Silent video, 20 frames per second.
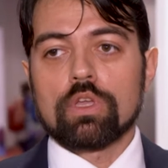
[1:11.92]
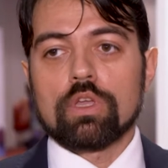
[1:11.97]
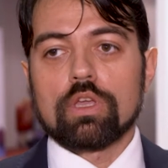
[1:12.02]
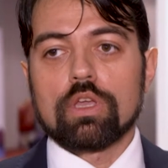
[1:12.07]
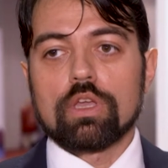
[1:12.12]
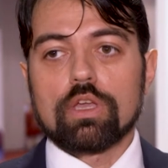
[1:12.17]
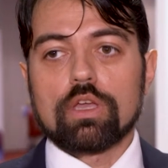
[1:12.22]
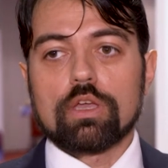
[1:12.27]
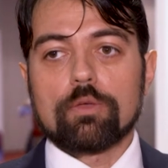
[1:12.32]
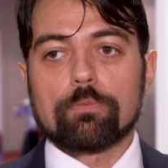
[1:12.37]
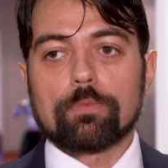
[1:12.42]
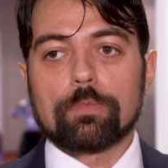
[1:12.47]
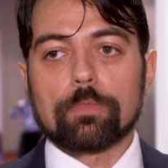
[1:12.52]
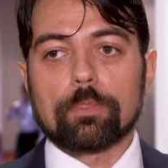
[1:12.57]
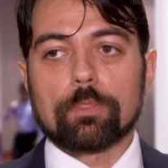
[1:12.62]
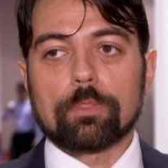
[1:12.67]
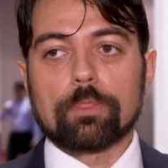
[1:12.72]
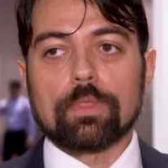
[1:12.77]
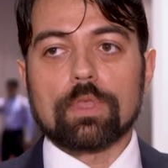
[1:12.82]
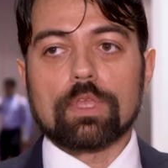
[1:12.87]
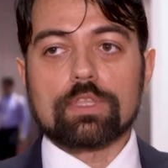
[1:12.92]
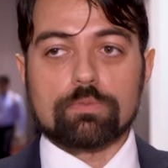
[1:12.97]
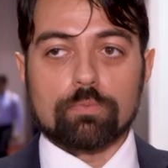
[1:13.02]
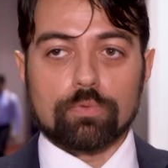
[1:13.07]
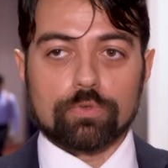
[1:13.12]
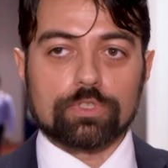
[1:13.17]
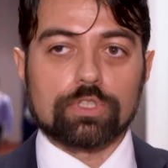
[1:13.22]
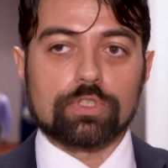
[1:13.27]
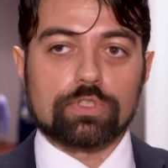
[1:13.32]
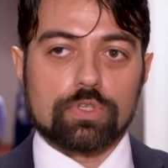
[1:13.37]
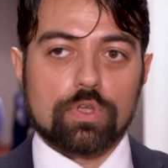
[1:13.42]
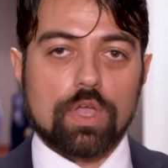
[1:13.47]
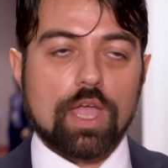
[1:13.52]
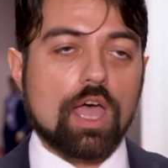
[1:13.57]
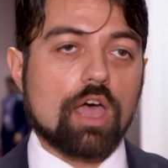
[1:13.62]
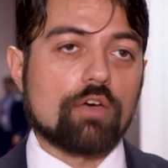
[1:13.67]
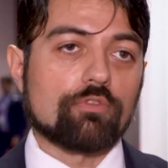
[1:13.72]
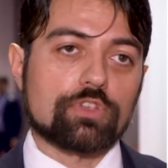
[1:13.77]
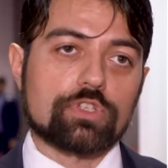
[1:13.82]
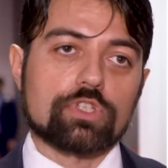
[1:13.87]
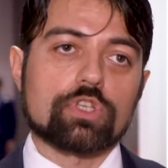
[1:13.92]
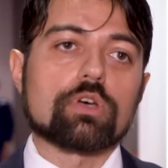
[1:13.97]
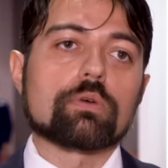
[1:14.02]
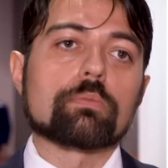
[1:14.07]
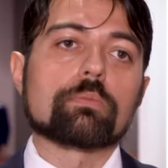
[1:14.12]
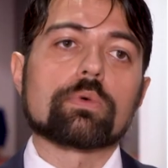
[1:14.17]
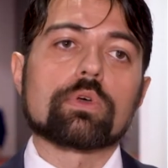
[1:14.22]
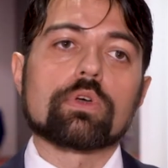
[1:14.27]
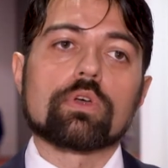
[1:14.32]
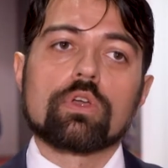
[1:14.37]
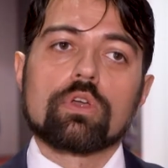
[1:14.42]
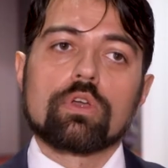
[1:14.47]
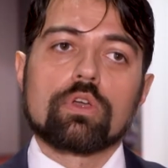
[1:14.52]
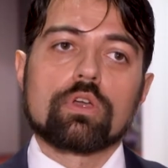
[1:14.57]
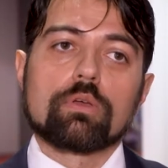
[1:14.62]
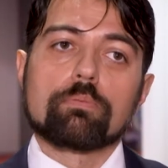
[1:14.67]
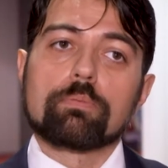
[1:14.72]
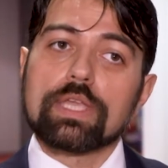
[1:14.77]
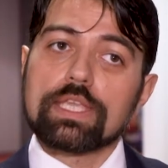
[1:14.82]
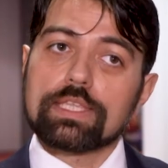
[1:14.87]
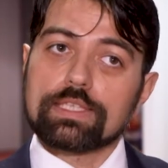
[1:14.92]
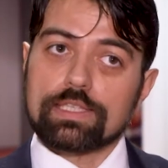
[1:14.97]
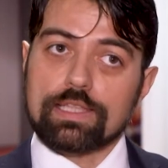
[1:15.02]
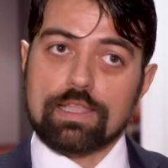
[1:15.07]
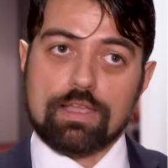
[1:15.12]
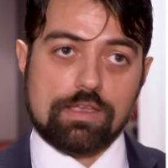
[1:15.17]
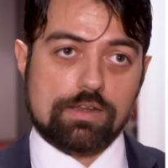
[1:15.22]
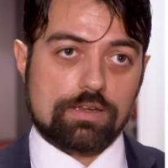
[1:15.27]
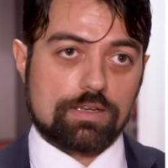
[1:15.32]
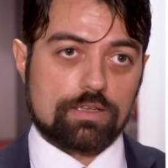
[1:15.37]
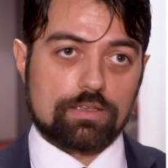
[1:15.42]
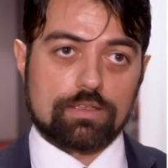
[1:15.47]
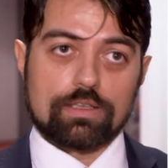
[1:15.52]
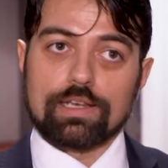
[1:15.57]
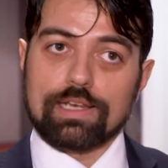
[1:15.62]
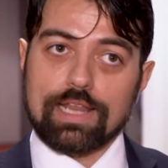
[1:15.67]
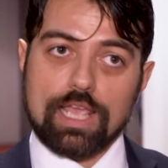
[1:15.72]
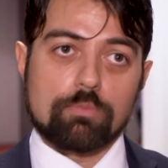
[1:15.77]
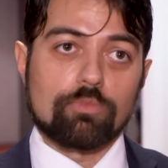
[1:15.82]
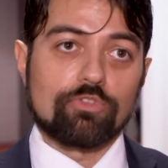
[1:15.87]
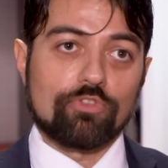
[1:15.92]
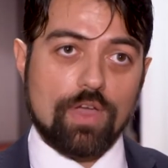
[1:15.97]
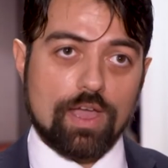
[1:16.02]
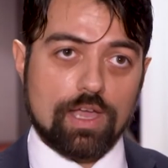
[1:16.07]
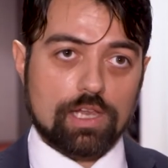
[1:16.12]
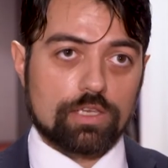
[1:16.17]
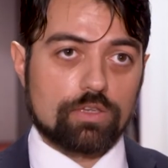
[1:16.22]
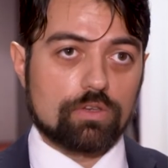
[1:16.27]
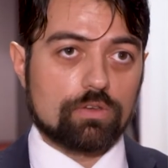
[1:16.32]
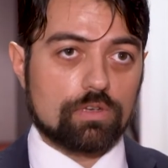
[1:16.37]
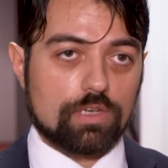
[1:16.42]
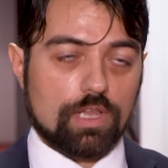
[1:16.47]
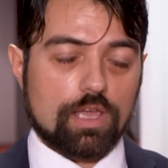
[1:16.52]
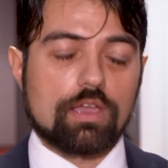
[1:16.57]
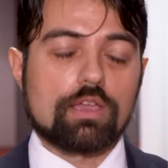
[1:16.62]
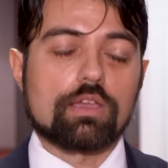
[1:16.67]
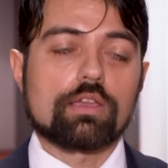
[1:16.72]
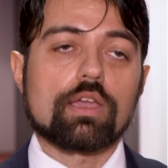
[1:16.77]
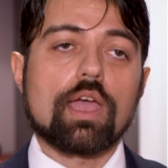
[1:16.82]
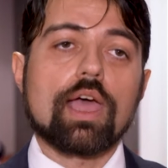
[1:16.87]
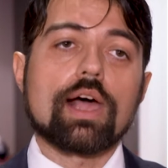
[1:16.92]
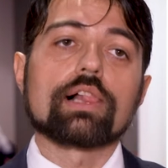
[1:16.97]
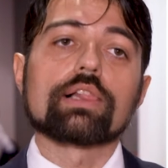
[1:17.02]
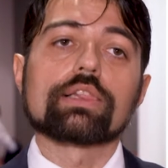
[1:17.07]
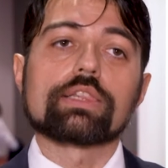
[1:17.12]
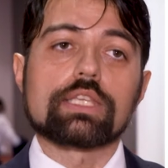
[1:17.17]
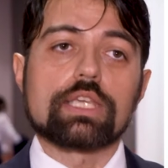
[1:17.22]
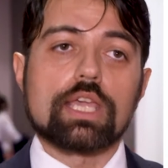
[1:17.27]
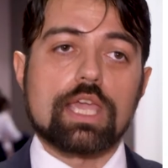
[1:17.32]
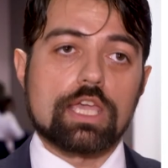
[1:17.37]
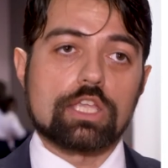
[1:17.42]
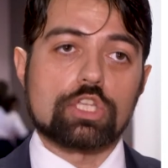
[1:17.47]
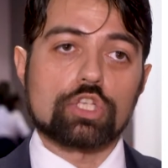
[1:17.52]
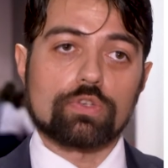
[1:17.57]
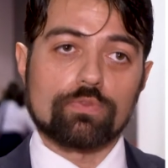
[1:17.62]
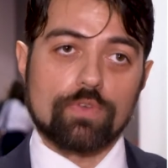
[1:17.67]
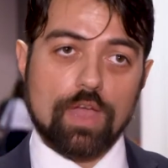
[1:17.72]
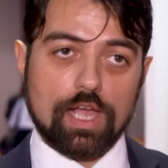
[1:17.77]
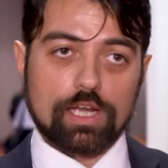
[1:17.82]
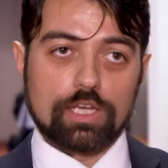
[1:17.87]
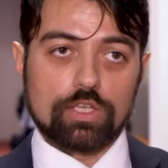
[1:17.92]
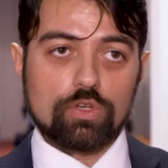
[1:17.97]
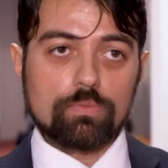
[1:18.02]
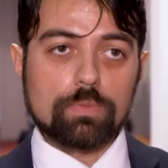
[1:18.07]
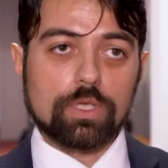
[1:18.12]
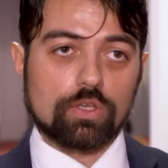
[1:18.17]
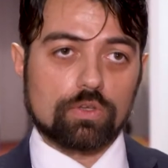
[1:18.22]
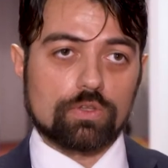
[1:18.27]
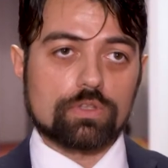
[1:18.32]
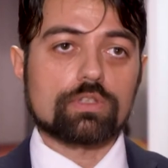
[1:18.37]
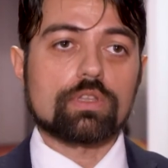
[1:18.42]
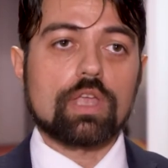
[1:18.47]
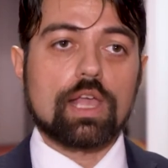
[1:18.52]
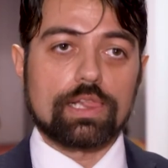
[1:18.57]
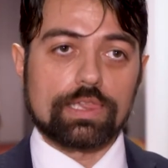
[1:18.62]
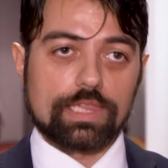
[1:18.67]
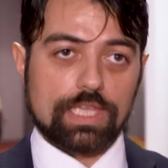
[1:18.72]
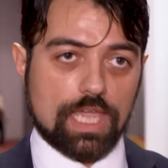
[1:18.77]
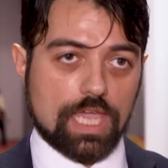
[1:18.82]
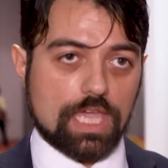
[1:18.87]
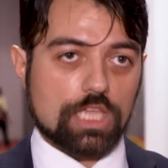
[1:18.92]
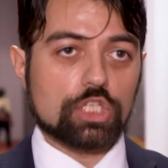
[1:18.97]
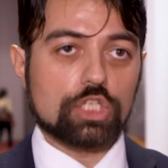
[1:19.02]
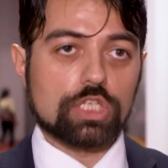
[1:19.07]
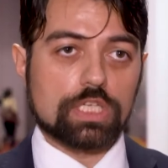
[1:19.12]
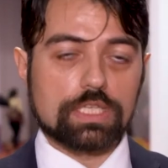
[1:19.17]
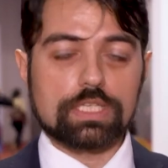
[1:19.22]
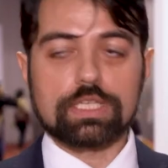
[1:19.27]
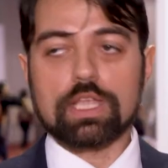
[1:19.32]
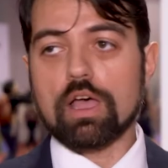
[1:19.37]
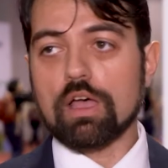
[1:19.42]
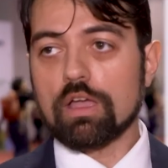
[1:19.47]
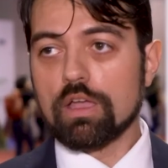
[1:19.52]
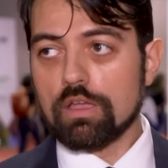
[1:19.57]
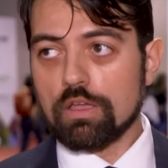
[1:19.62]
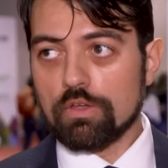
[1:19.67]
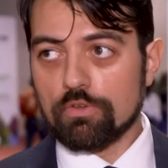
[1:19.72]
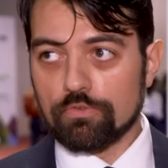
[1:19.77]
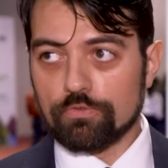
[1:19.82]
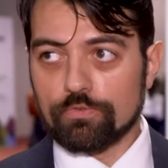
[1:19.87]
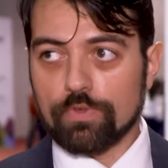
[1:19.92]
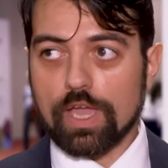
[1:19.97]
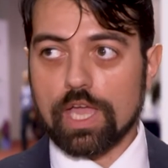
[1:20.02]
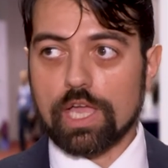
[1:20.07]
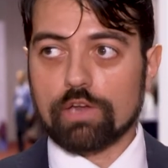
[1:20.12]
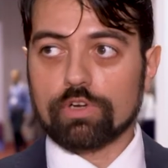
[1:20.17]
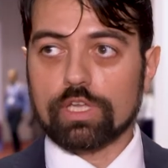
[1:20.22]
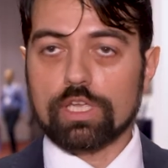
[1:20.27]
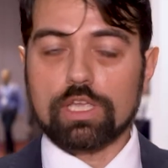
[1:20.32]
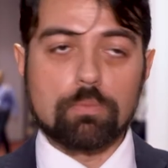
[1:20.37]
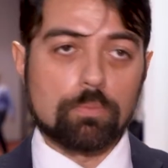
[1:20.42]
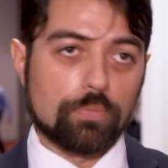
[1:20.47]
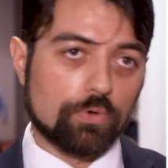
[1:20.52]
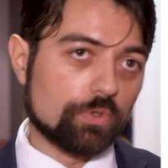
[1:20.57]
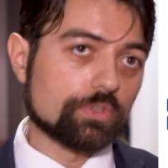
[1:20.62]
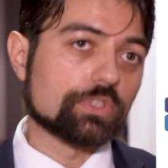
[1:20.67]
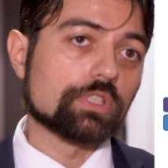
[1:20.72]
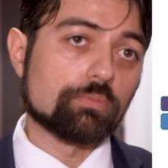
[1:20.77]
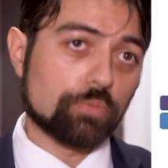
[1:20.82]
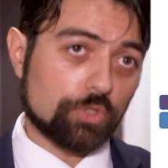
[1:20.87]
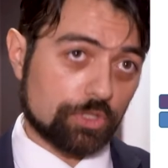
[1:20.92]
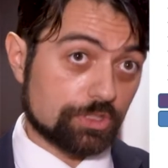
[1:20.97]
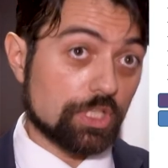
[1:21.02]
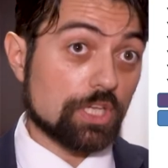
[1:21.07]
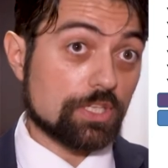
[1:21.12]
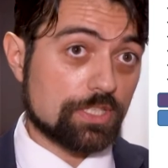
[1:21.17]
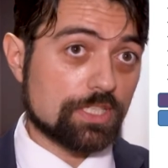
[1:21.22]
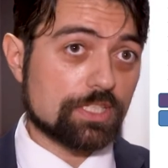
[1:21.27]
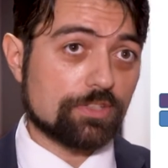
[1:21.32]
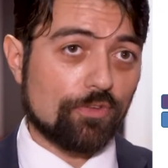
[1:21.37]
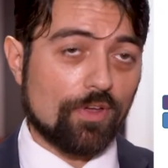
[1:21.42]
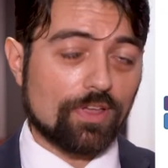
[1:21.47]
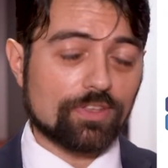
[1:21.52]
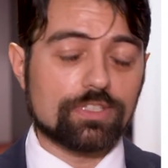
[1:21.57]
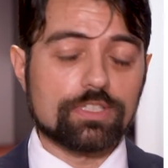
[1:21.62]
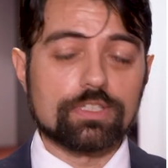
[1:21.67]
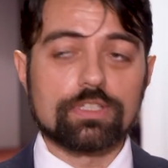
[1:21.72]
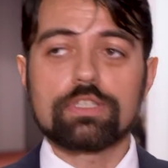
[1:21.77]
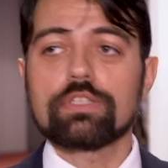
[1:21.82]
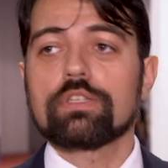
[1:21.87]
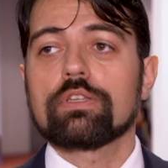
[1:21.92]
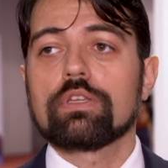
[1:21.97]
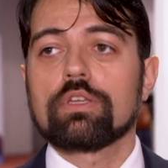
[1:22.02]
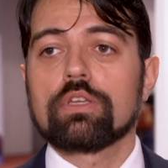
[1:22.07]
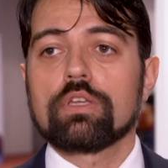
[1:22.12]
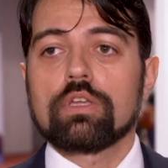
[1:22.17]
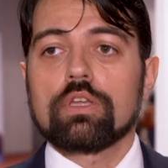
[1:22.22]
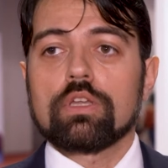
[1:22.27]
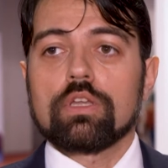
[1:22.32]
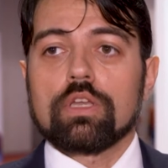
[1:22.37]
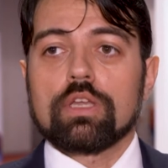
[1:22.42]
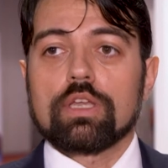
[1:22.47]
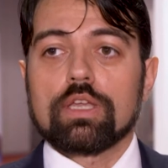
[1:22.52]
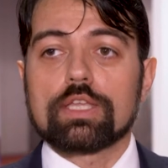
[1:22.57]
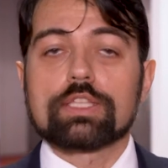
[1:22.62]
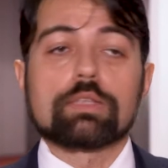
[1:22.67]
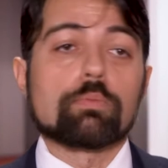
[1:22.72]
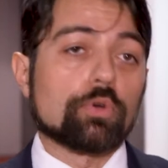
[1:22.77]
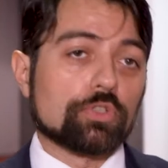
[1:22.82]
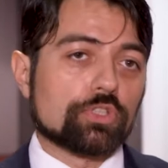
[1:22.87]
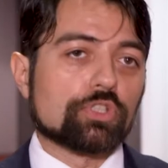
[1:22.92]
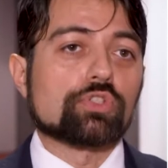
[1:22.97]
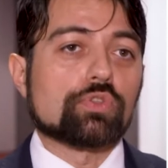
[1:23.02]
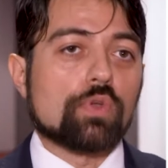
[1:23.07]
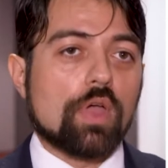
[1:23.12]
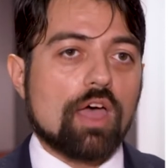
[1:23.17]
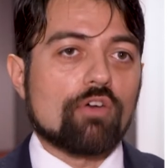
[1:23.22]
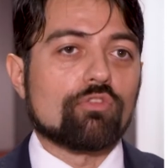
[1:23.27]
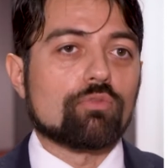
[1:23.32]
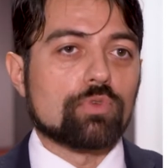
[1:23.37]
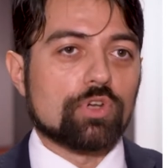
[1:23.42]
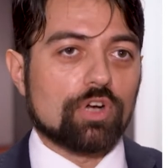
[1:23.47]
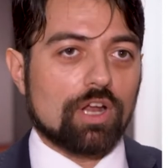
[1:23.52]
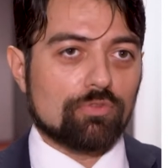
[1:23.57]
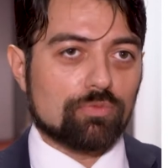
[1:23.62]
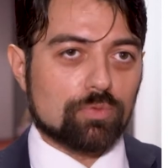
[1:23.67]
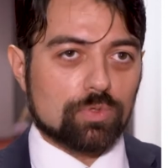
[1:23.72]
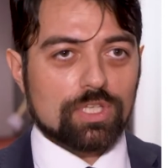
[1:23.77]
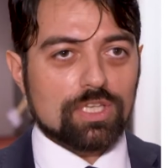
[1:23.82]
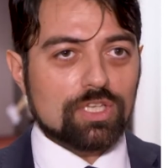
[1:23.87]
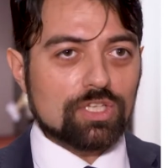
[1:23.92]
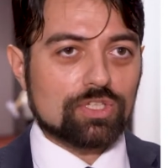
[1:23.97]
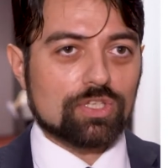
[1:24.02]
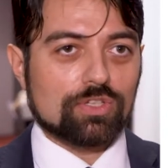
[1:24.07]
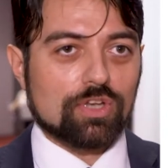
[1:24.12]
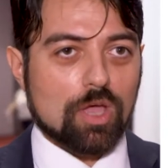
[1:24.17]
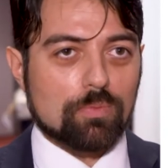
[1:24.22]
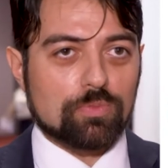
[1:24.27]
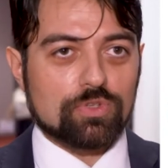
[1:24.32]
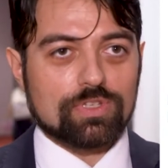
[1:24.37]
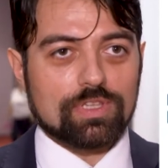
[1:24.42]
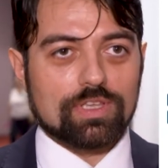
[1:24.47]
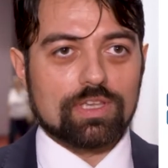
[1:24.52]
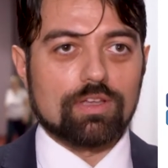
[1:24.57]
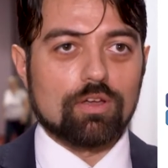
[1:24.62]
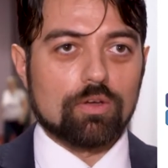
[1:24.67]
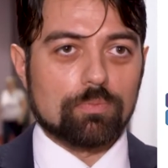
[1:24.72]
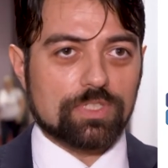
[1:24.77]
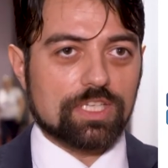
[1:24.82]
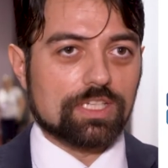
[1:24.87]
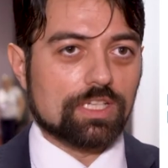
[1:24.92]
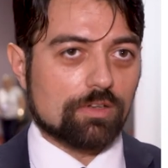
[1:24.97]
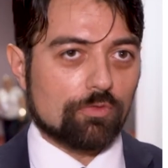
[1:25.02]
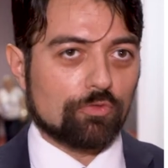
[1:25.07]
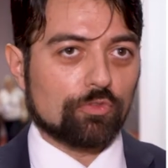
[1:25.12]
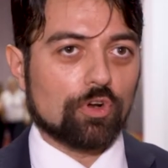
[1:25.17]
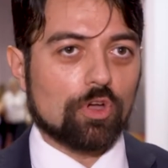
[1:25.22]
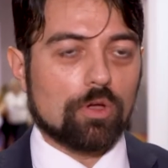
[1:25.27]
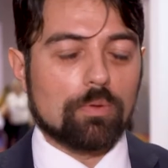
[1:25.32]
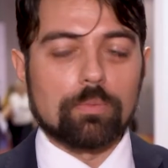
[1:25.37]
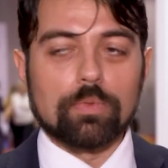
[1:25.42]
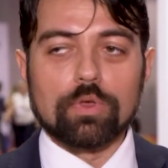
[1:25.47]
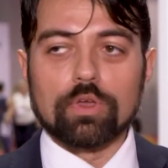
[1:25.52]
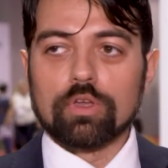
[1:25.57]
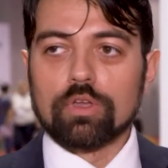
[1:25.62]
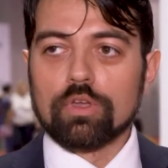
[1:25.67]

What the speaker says: It's important to have some baseline lab value like LDH value, because LDH is a very important prognostic factor. It's important to have BRAF mutation, obviously obtaining from